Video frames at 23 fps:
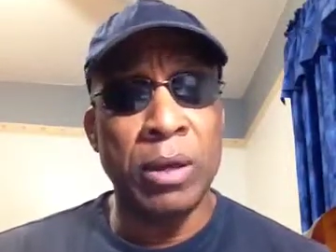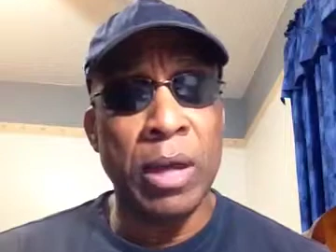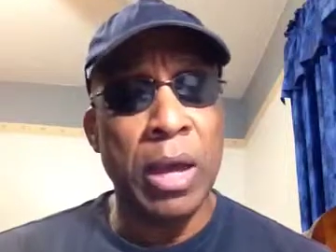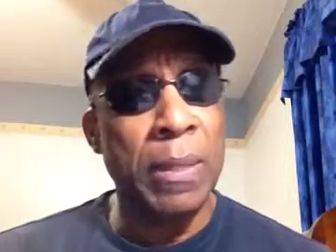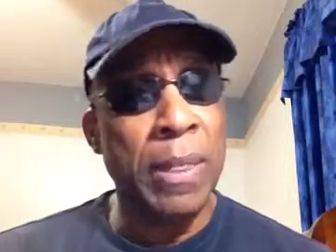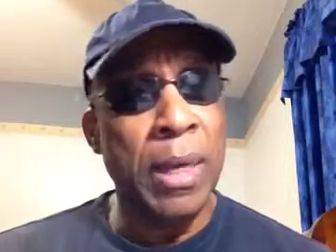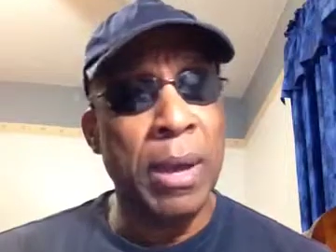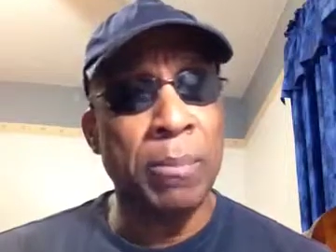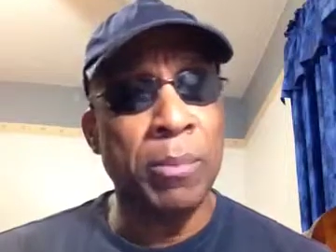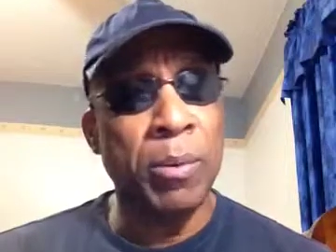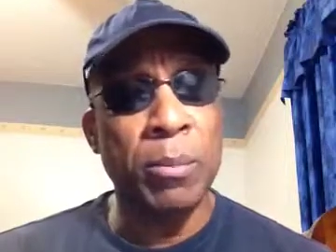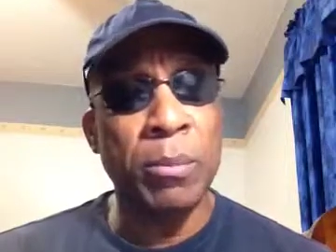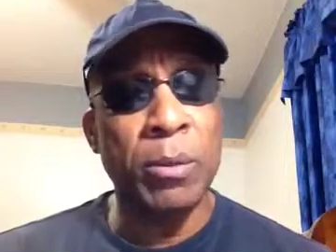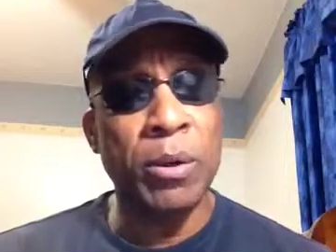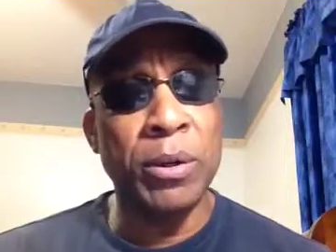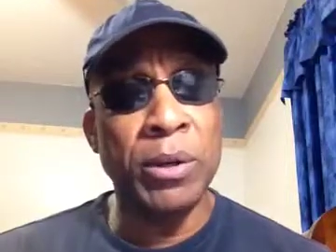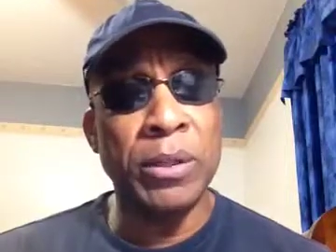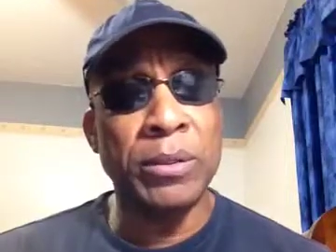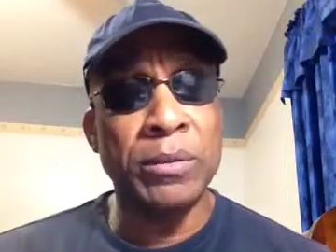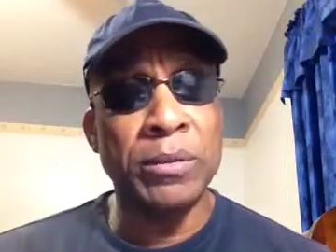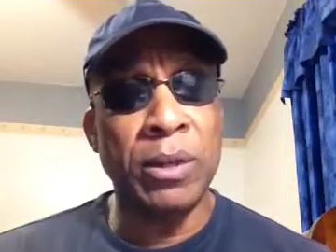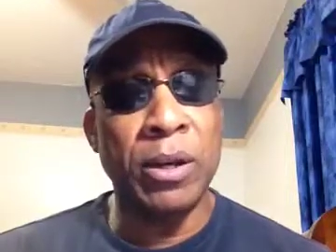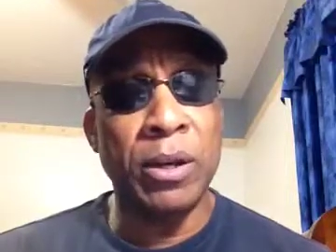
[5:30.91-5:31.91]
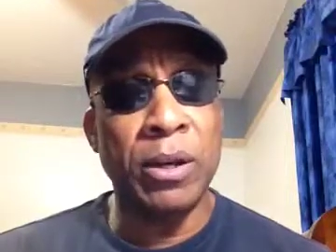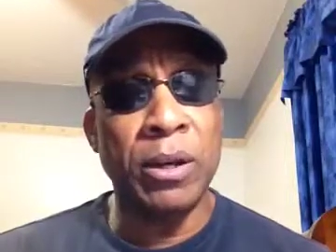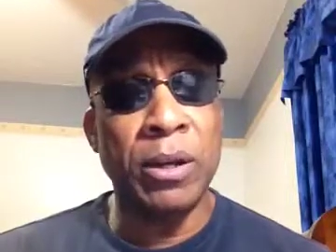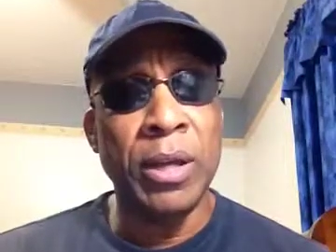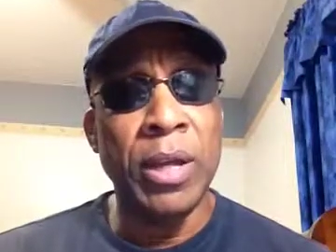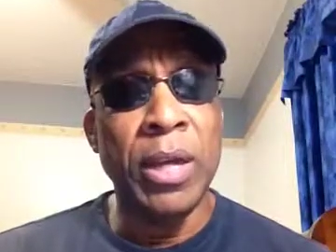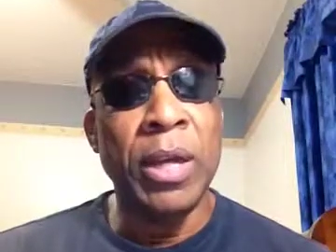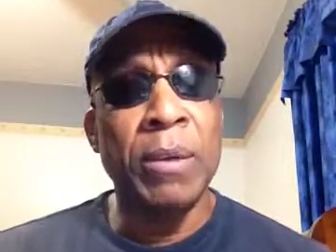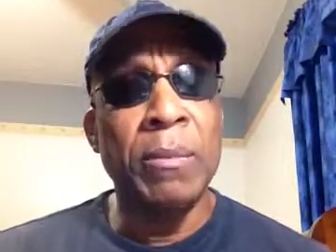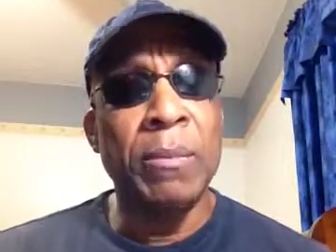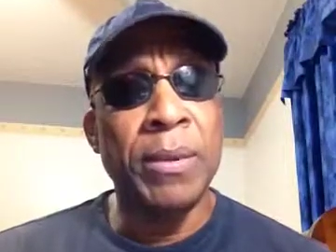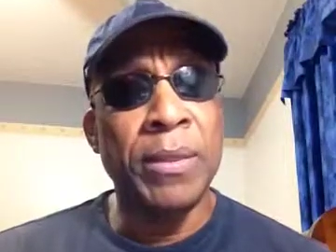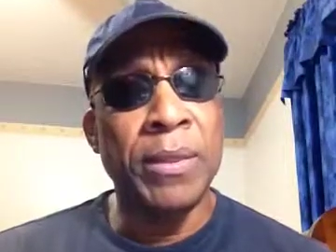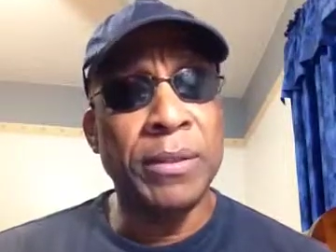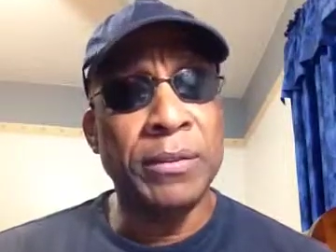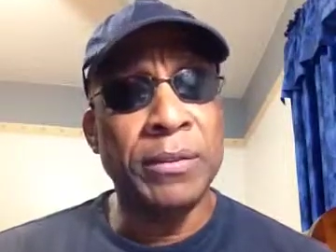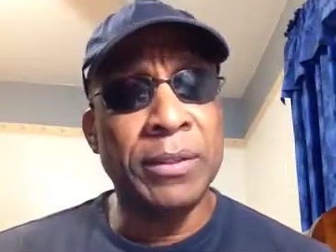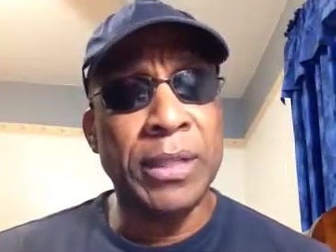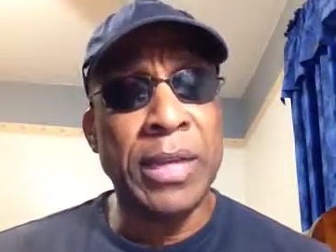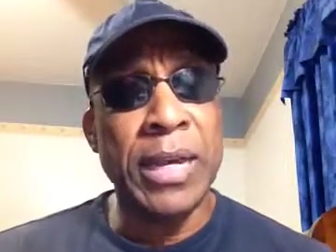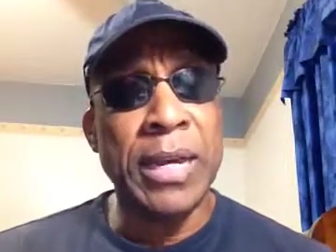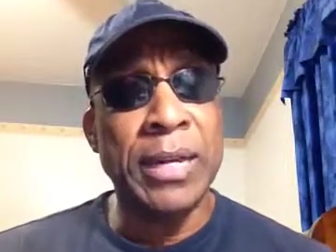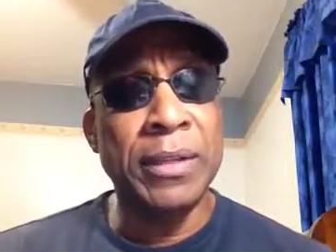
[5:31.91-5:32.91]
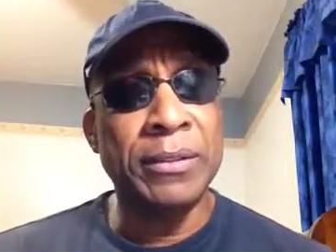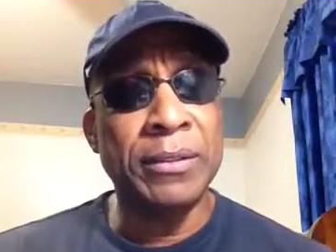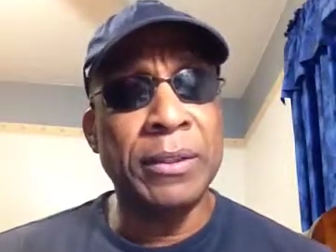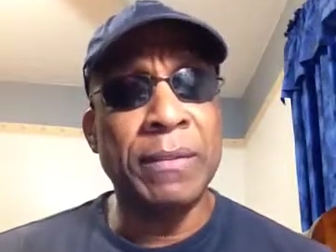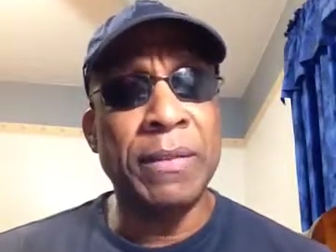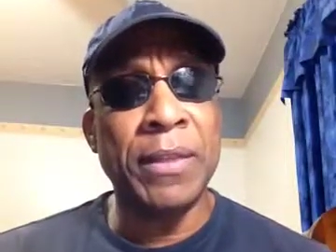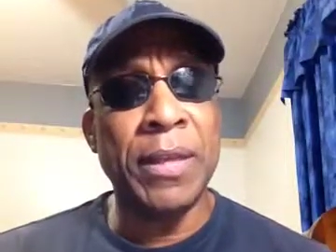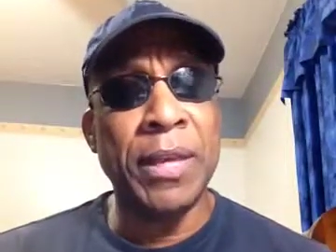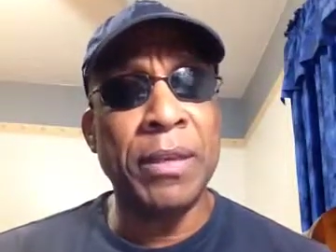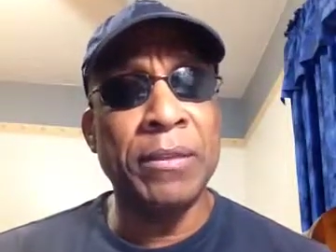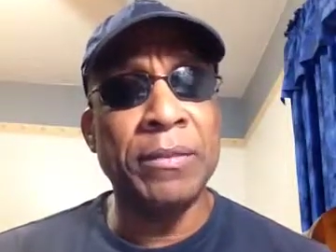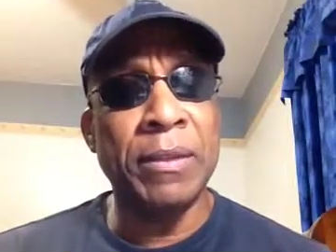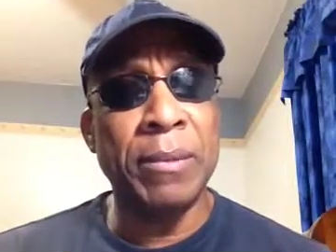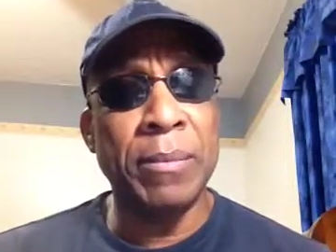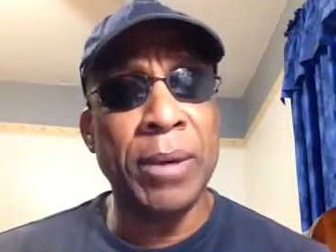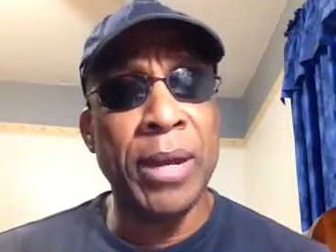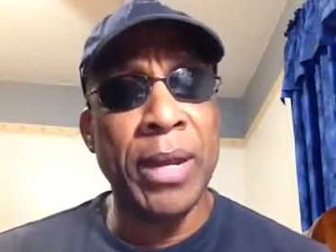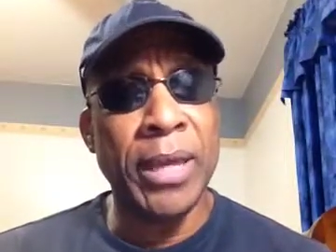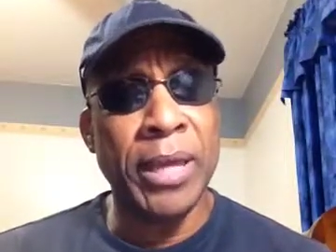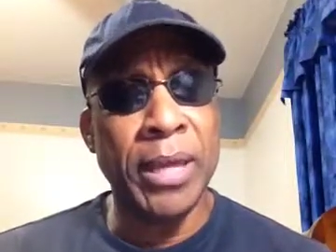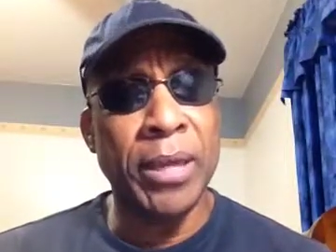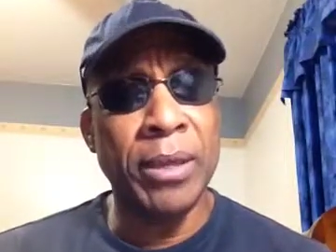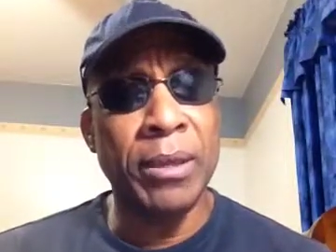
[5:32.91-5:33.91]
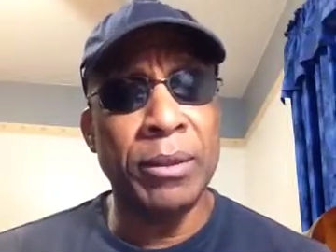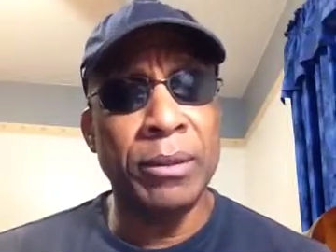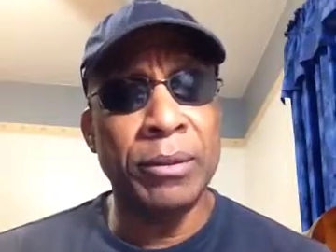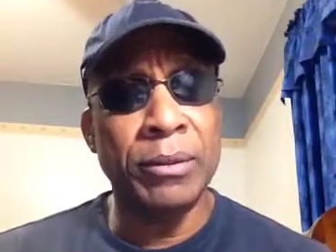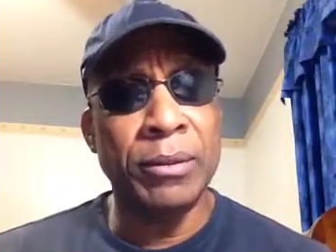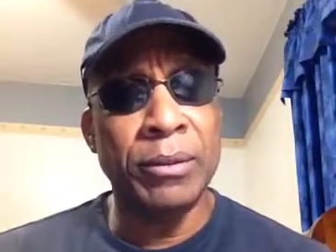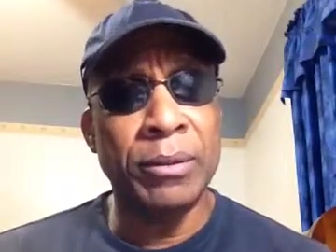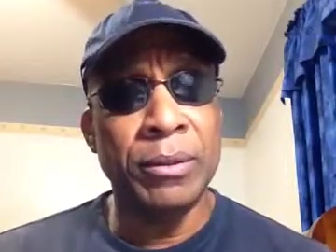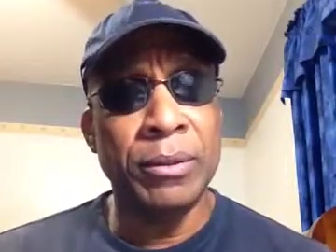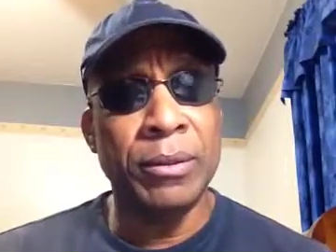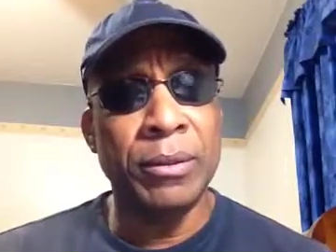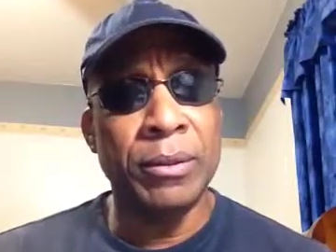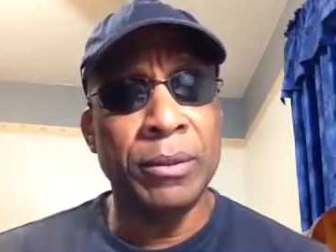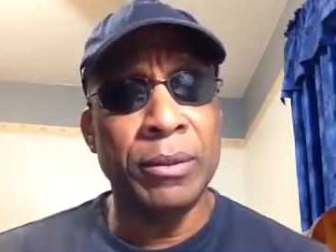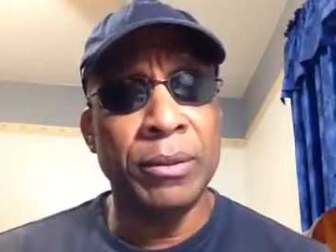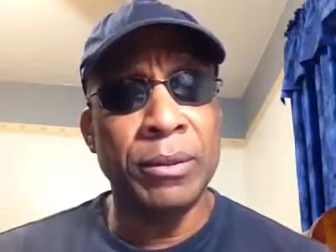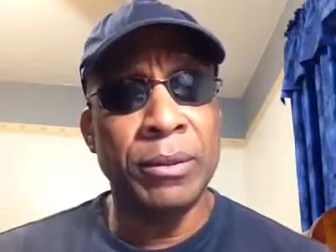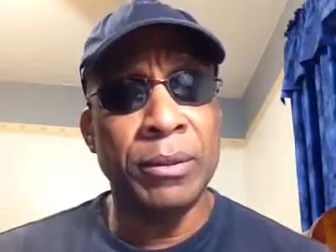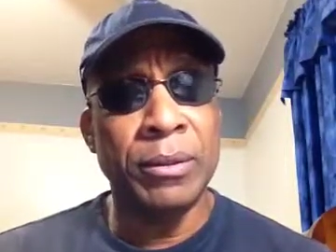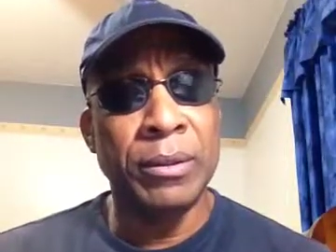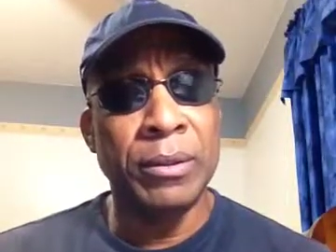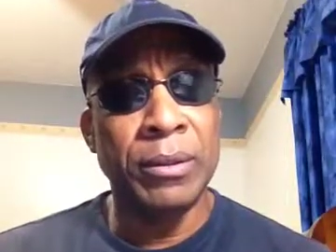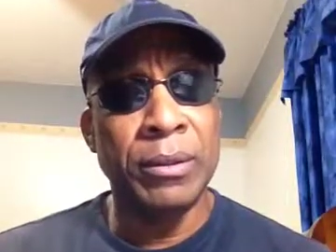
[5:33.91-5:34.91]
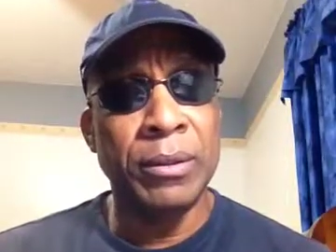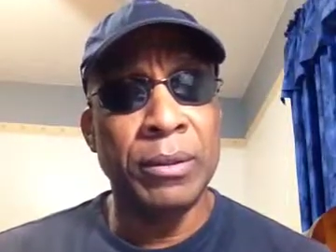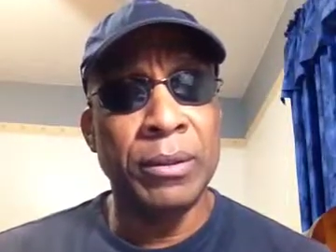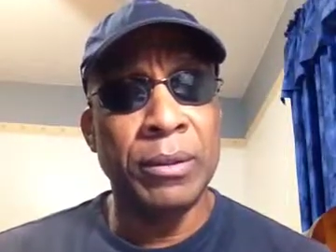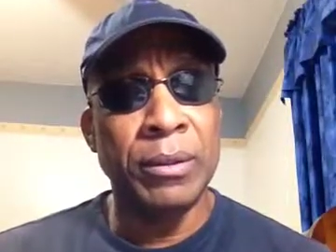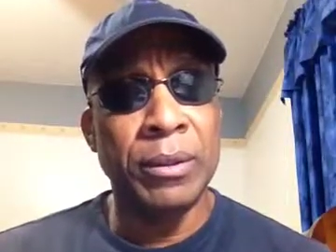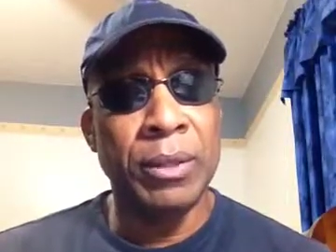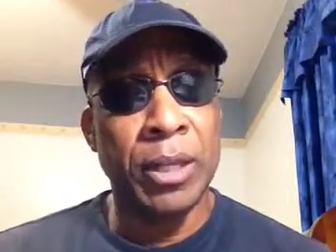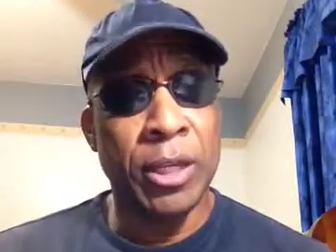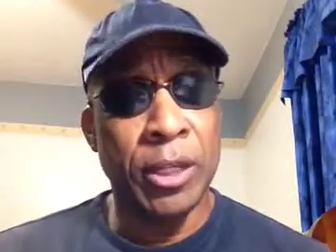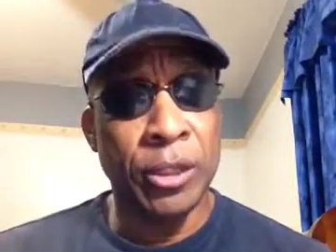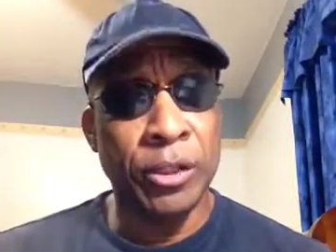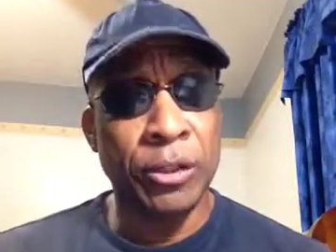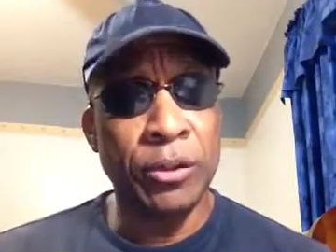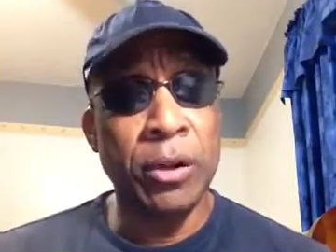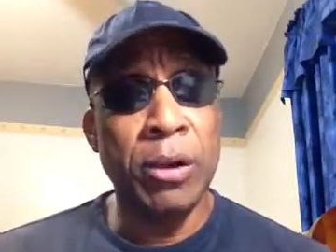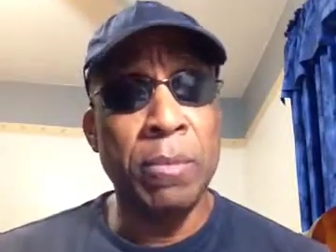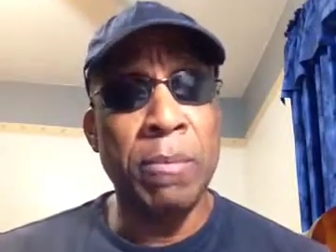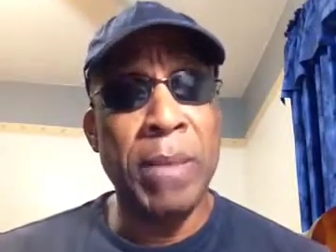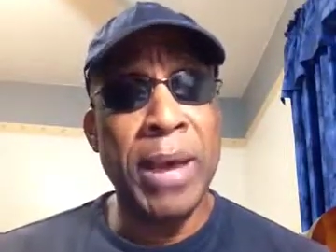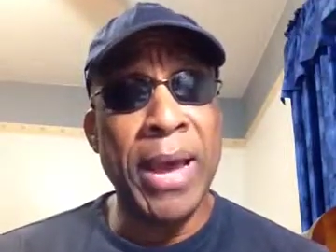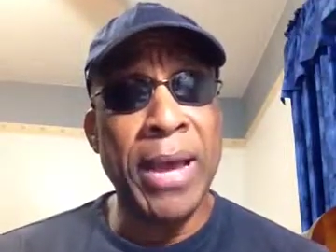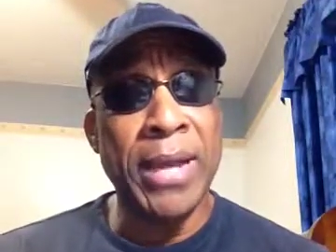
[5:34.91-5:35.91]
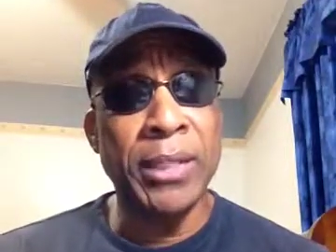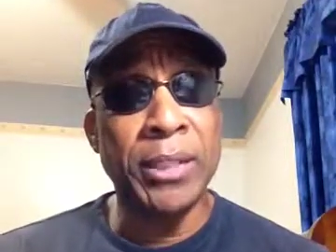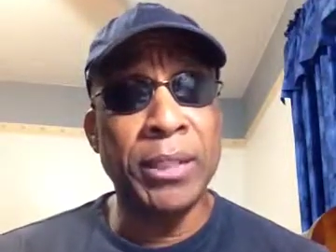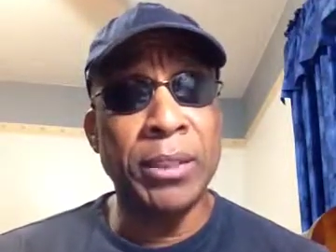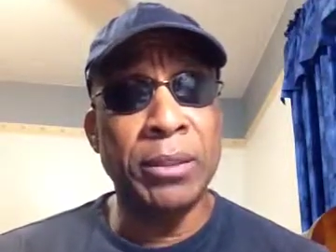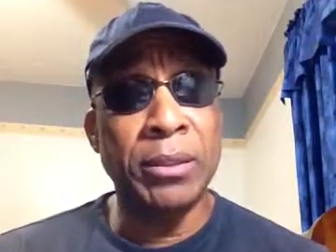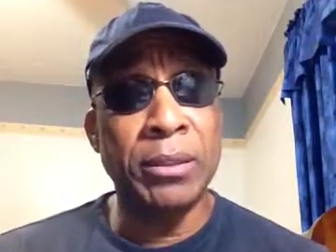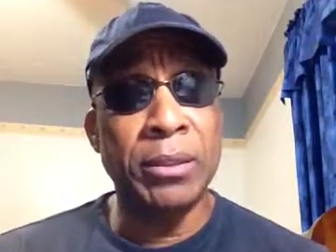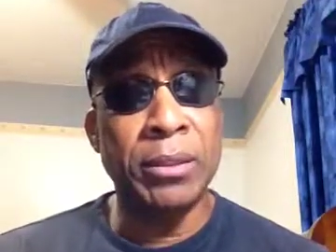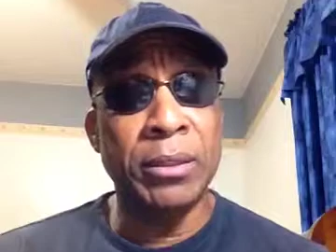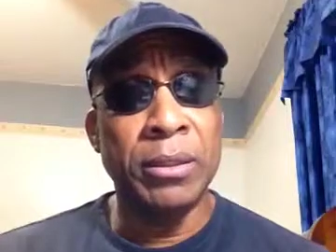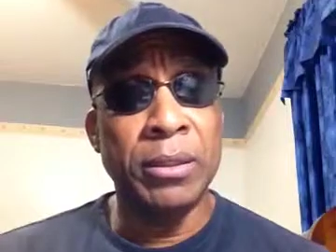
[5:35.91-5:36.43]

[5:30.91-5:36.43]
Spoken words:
I'm not promoting this at all. But this is the kind of stuff that gets somebody killed. Could you imagine?